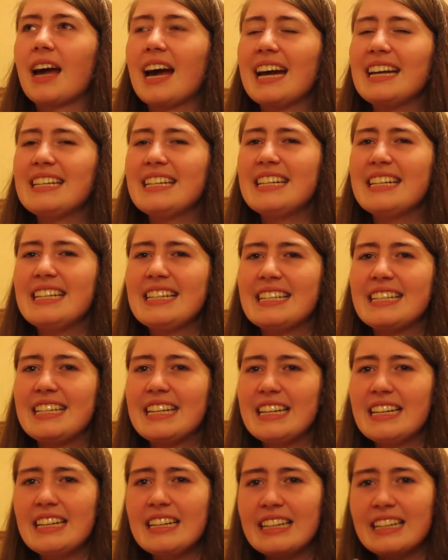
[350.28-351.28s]
I just
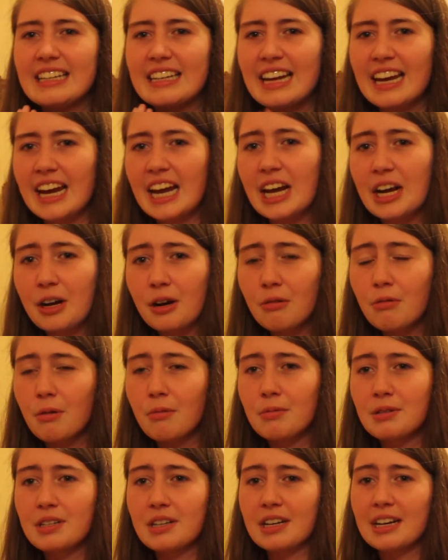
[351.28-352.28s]
didn't care
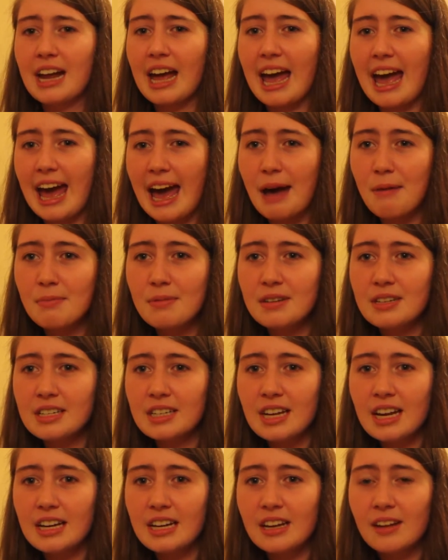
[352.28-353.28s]
what was going to happen
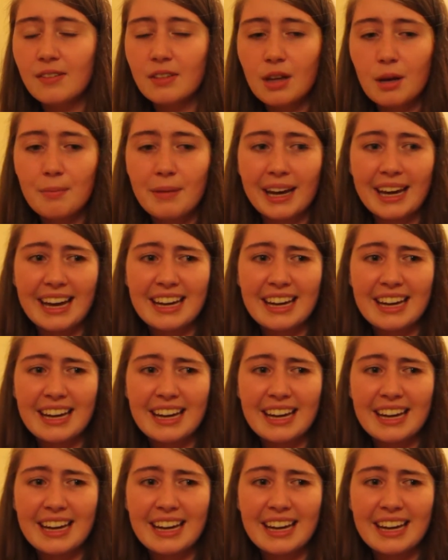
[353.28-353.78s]
to any of them. I